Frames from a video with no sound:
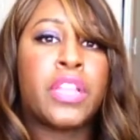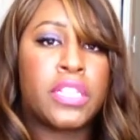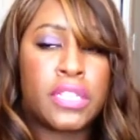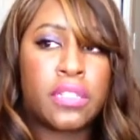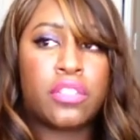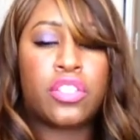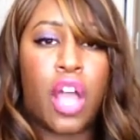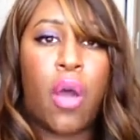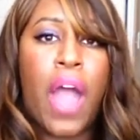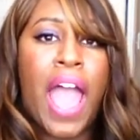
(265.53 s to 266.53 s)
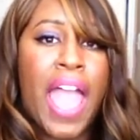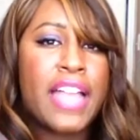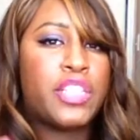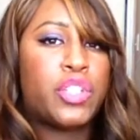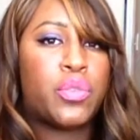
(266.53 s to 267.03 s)
So I
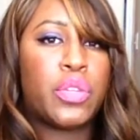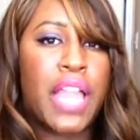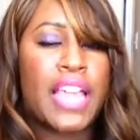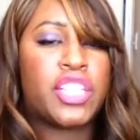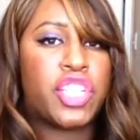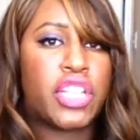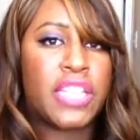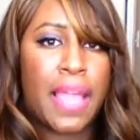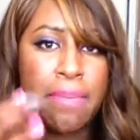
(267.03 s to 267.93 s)
had to like touch